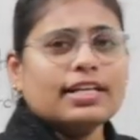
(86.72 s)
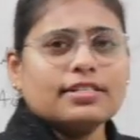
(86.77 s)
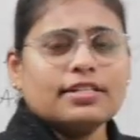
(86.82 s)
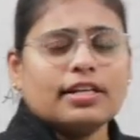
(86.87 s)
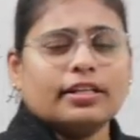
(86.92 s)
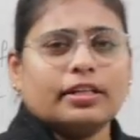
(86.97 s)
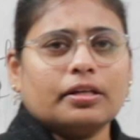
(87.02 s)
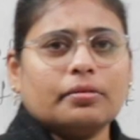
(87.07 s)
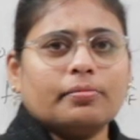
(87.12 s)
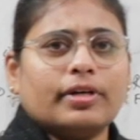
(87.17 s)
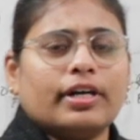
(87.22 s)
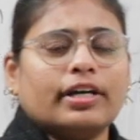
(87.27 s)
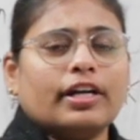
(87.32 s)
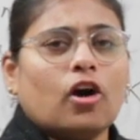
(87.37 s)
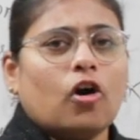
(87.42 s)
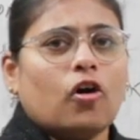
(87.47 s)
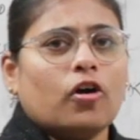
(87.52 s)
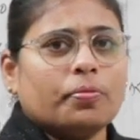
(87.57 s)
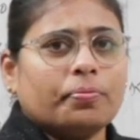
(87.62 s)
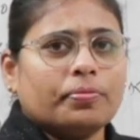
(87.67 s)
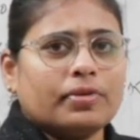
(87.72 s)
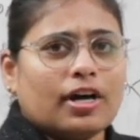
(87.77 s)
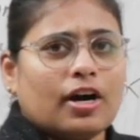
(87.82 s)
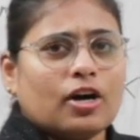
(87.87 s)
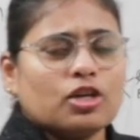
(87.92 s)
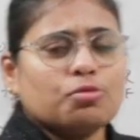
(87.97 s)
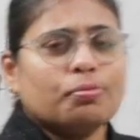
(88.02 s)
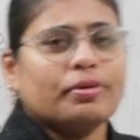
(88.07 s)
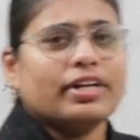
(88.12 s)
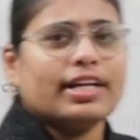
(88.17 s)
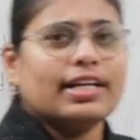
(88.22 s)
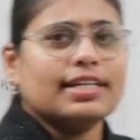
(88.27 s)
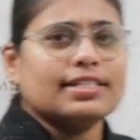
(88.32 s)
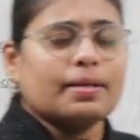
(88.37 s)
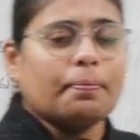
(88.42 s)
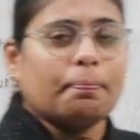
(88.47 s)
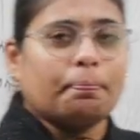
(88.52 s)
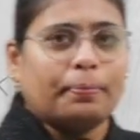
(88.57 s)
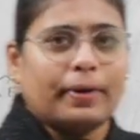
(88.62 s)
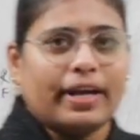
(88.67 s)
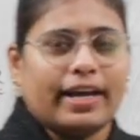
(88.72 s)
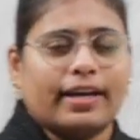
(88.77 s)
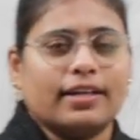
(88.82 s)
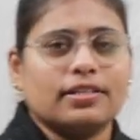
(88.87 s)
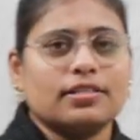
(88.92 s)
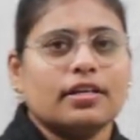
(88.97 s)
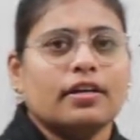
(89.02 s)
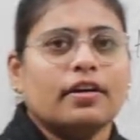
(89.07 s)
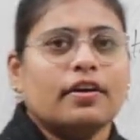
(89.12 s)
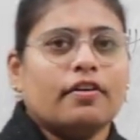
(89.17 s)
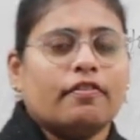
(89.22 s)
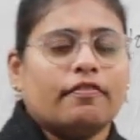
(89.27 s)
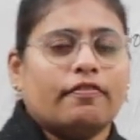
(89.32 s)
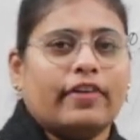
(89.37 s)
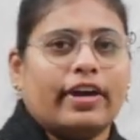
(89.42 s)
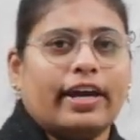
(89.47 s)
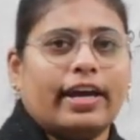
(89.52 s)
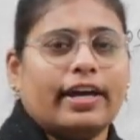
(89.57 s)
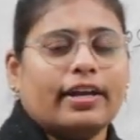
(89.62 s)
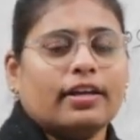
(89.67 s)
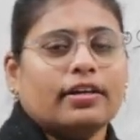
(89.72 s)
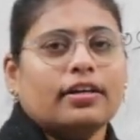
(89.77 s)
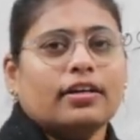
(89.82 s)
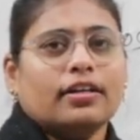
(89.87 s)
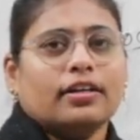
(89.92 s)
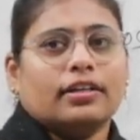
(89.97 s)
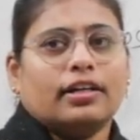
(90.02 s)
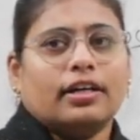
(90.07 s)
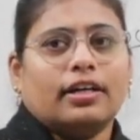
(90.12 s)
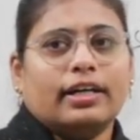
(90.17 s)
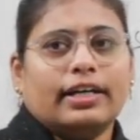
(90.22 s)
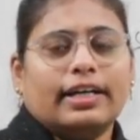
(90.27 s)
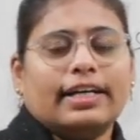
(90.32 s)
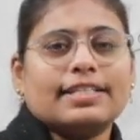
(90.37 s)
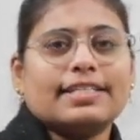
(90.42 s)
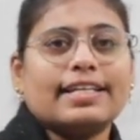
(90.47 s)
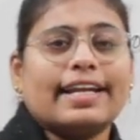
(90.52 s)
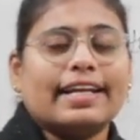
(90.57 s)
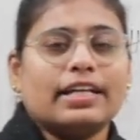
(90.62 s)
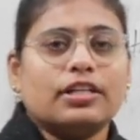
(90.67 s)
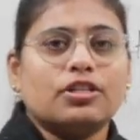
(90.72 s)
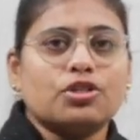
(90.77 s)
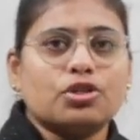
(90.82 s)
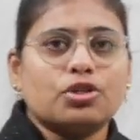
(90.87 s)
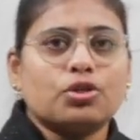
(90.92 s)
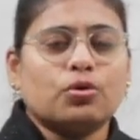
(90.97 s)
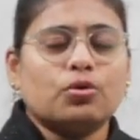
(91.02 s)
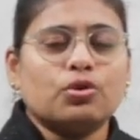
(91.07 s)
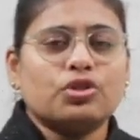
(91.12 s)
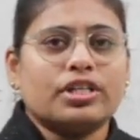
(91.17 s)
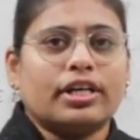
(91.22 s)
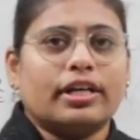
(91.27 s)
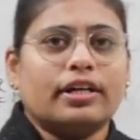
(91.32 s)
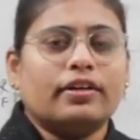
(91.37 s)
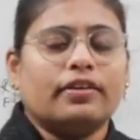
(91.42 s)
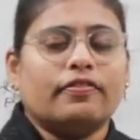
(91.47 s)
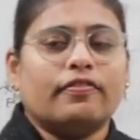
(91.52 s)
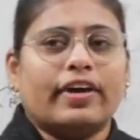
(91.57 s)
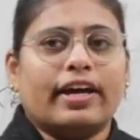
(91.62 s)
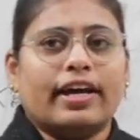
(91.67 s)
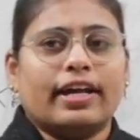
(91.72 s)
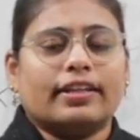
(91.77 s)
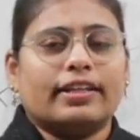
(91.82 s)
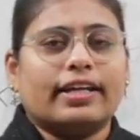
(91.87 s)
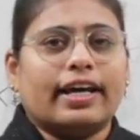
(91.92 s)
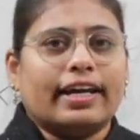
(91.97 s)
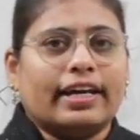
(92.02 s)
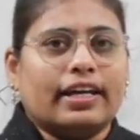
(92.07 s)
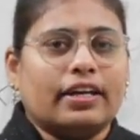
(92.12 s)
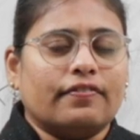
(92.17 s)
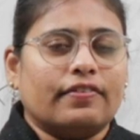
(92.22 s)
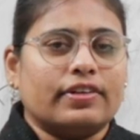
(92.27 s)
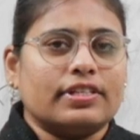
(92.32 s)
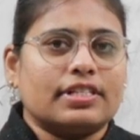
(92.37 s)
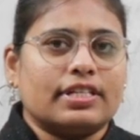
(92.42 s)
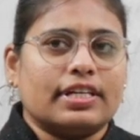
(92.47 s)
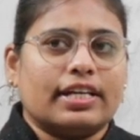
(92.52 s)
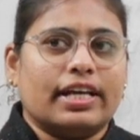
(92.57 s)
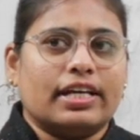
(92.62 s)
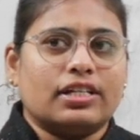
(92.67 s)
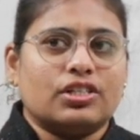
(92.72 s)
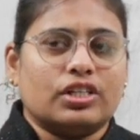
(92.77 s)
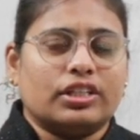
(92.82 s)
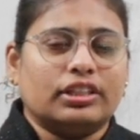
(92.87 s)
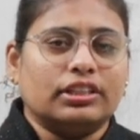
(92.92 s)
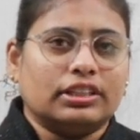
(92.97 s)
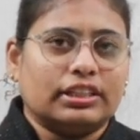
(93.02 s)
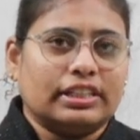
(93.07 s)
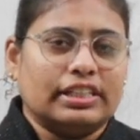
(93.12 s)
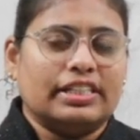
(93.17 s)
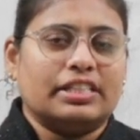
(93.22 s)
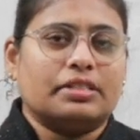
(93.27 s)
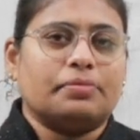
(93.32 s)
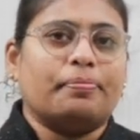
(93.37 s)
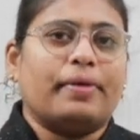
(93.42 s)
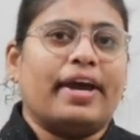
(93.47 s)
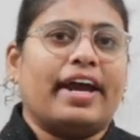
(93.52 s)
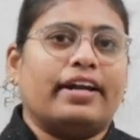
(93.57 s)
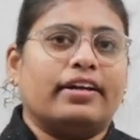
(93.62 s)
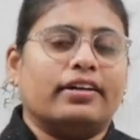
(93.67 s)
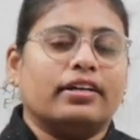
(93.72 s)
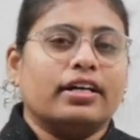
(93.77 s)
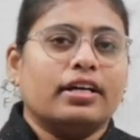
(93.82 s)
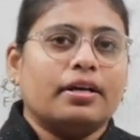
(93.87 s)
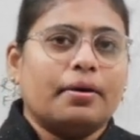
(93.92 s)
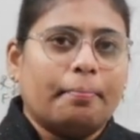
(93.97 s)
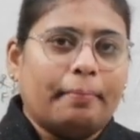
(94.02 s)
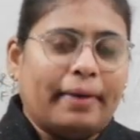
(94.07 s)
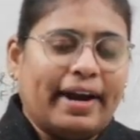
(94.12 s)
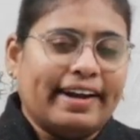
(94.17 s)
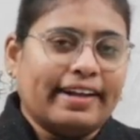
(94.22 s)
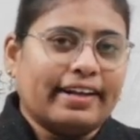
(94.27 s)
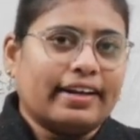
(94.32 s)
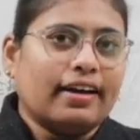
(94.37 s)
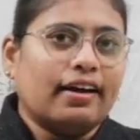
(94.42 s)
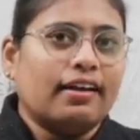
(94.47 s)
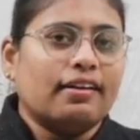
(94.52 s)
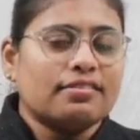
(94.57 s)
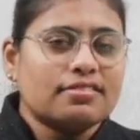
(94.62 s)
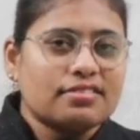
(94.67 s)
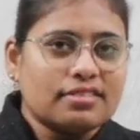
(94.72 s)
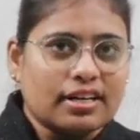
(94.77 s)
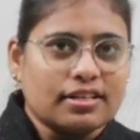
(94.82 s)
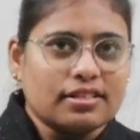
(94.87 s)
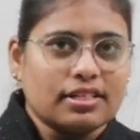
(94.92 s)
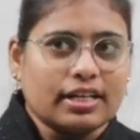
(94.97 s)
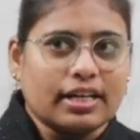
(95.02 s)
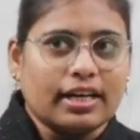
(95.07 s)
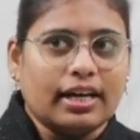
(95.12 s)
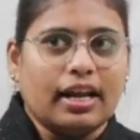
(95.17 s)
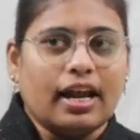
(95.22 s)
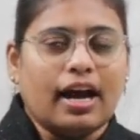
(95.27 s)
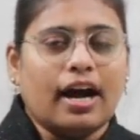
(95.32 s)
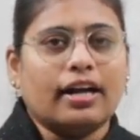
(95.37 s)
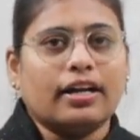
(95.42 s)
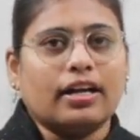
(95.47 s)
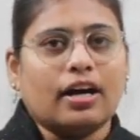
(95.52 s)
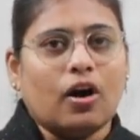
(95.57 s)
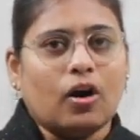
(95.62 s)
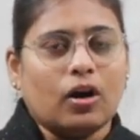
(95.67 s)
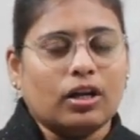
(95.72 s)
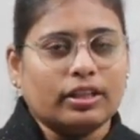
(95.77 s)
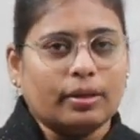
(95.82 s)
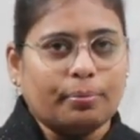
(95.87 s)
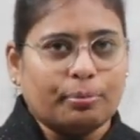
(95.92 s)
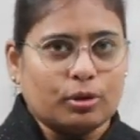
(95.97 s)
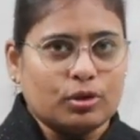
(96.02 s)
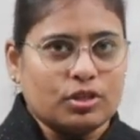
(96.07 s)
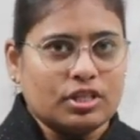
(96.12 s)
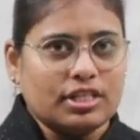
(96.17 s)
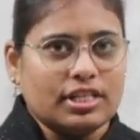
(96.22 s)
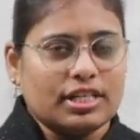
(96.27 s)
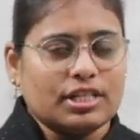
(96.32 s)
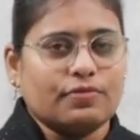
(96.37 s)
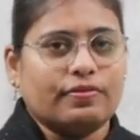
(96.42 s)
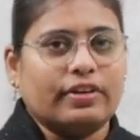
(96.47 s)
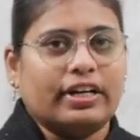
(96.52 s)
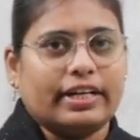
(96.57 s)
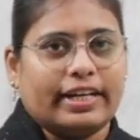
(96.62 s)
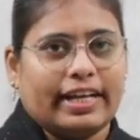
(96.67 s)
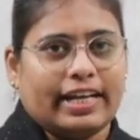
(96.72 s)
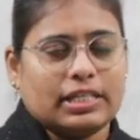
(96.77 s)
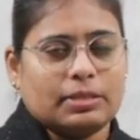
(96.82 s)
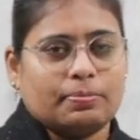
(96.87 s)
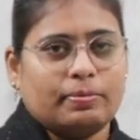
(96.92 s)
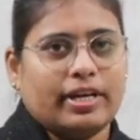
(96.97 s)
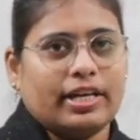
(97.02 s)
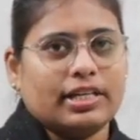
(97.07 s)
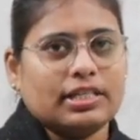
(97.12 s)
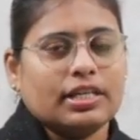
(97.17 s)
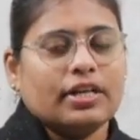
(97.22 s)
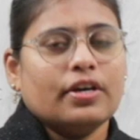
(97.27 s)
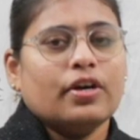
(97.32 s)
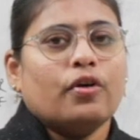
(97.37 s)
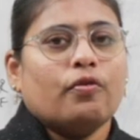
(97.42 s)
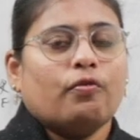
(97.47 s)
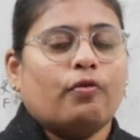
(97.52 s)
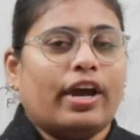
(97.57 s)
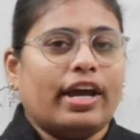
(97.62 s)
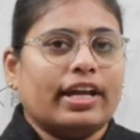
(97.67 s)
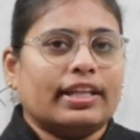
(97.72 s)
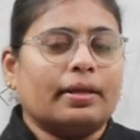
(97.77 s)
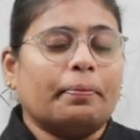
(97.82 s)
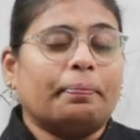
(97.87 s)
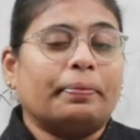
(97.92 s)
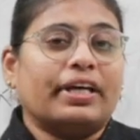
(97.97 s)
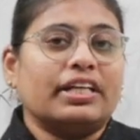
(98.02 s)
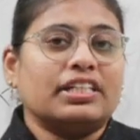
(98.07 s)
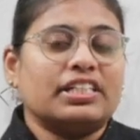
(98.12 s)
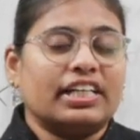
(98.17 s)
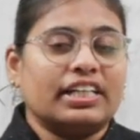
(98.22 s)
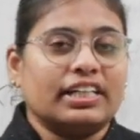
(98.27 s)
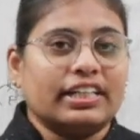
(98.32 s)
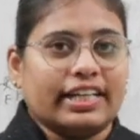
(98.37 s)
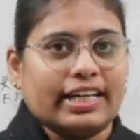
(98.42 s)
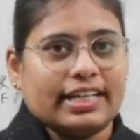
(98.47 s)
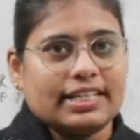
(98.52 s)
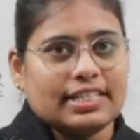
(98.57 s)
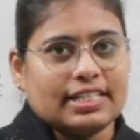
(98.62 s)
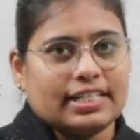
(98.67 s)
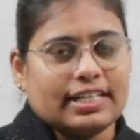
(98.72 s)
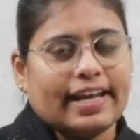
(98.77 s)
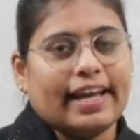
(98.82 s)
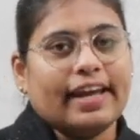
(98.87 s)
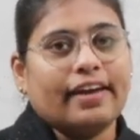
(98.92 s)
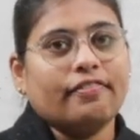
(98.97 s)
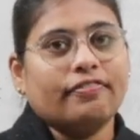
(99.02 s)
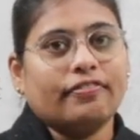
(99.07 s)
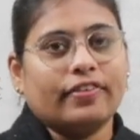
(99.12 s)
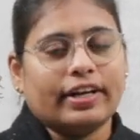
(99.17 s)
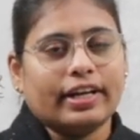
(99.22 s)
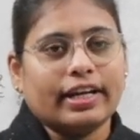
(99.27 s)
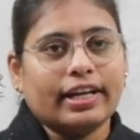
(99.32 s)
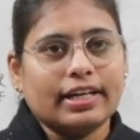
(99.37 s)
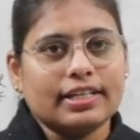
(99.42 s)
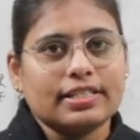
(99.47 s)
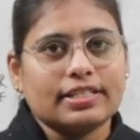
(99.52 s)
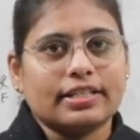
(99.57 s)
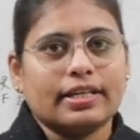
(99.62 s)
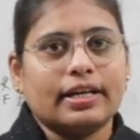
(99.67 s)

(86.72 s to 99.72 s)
is nothing but hospital is a place where it is an institution where the investigation, treatment, medical, surgical and all the procedures will take place, where the patient can stay for his